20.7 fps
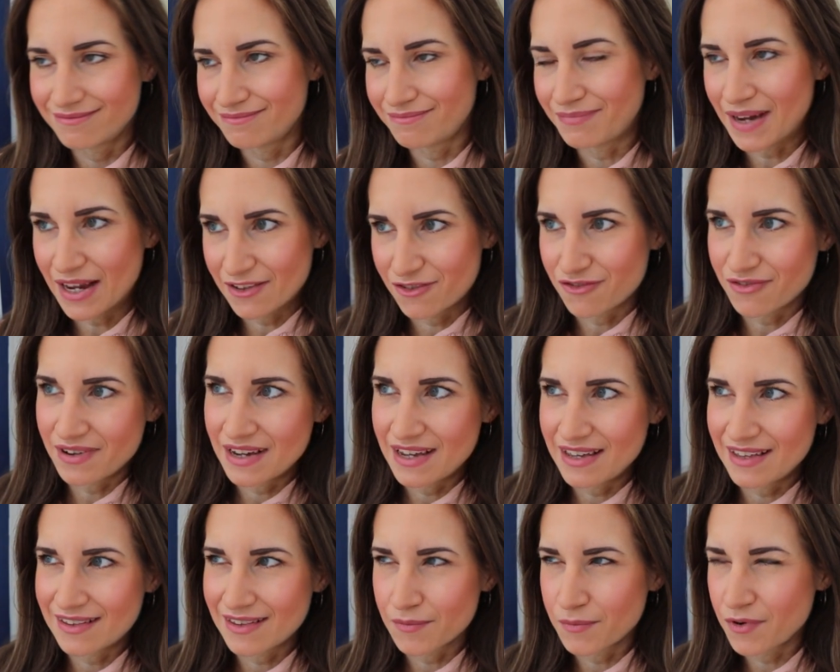
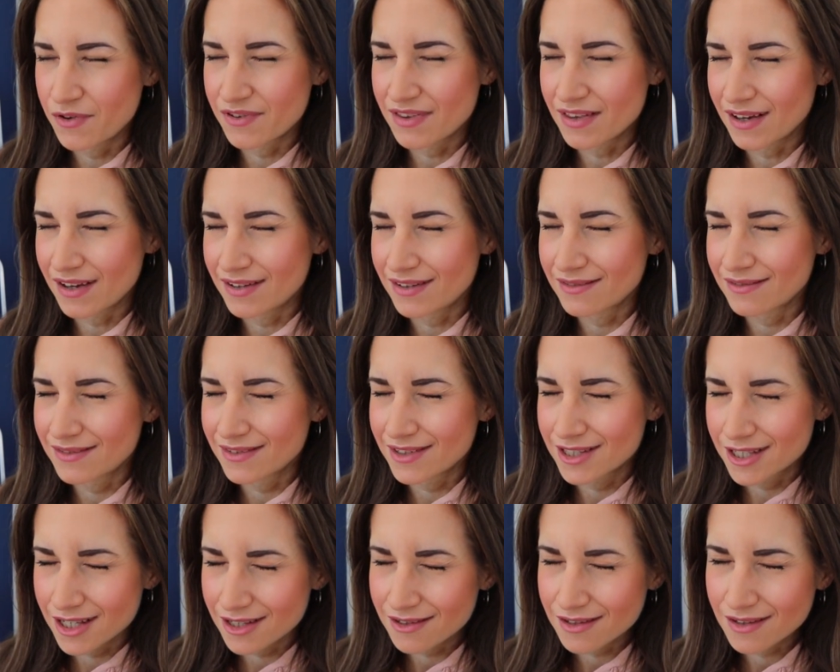batteries. I'm always like,
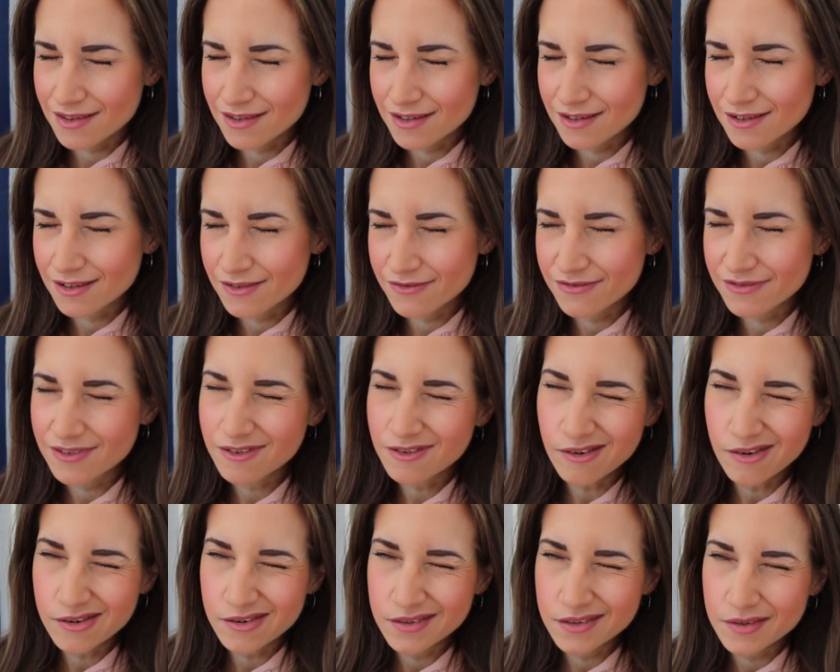is there something I've
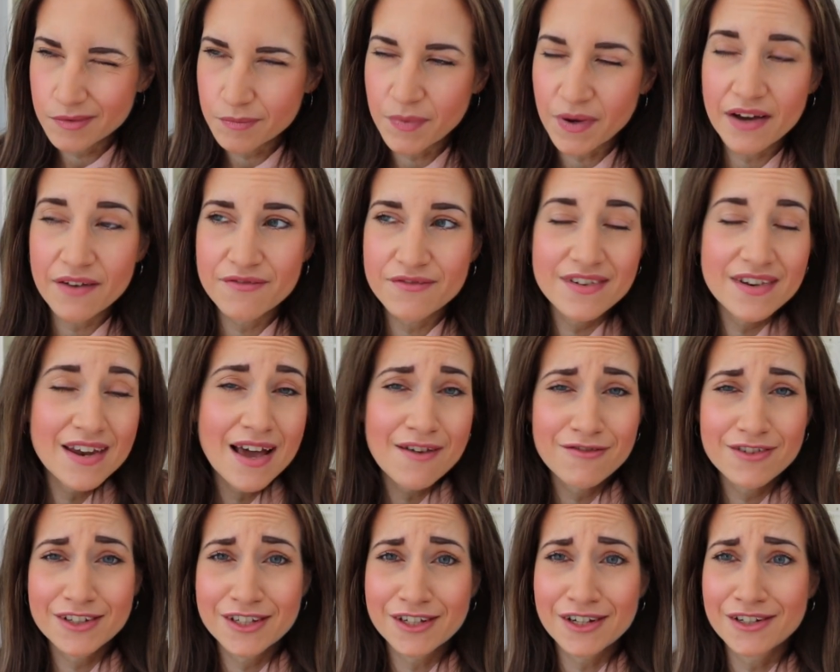forgotten? But I've
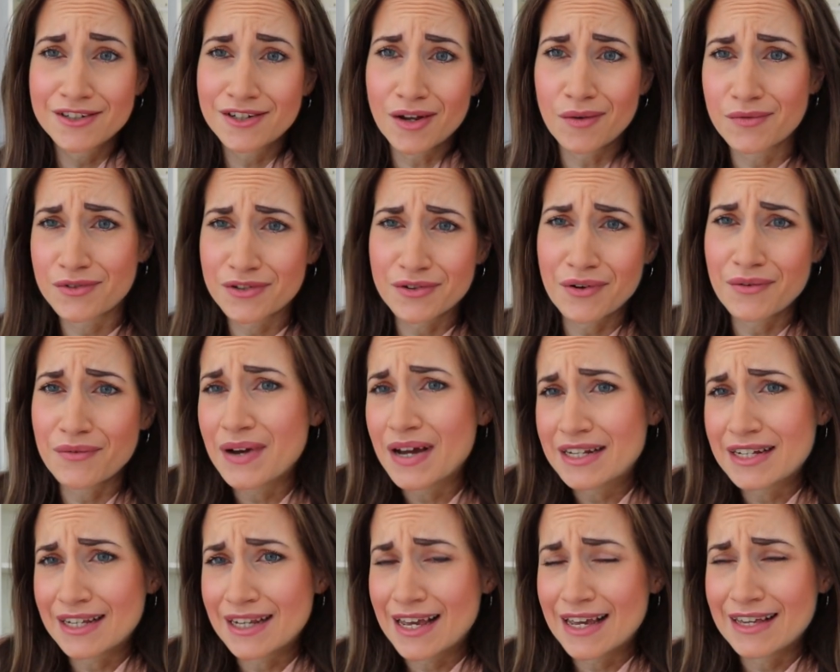never turned up to a
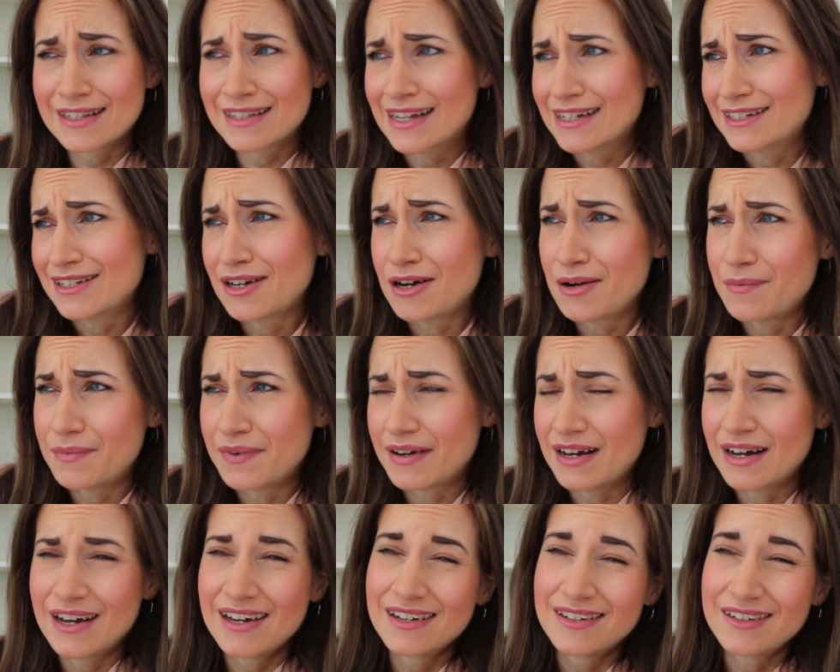wedding cake setup
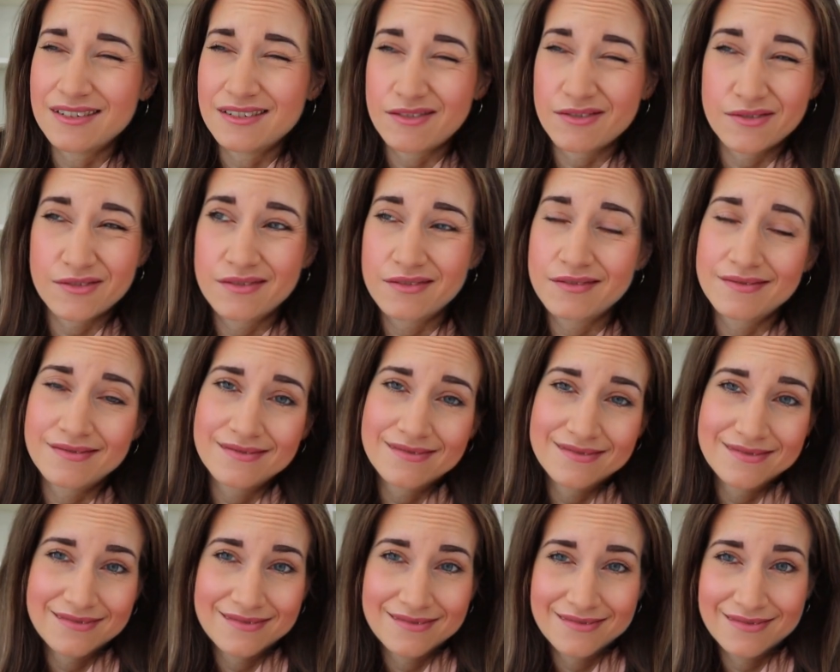and
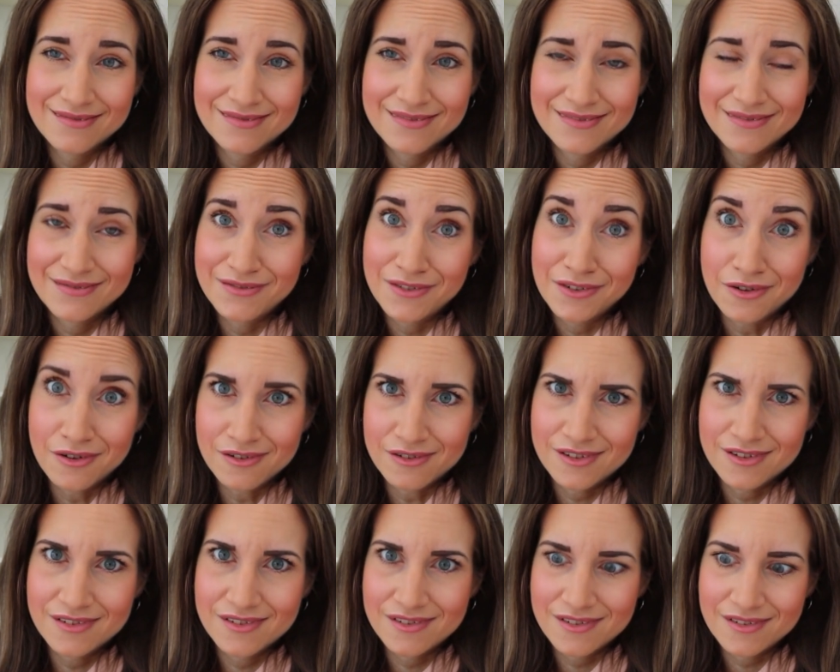
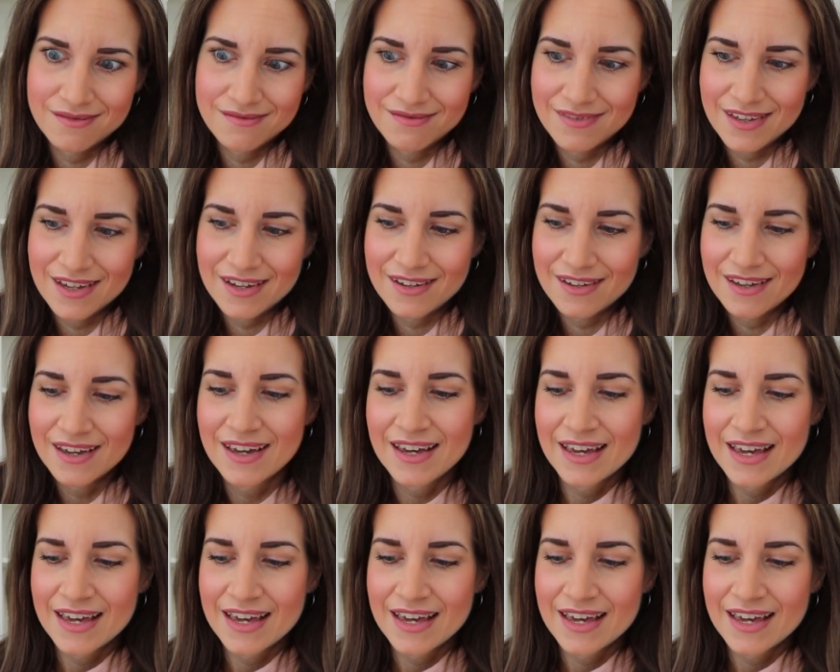forgotten something.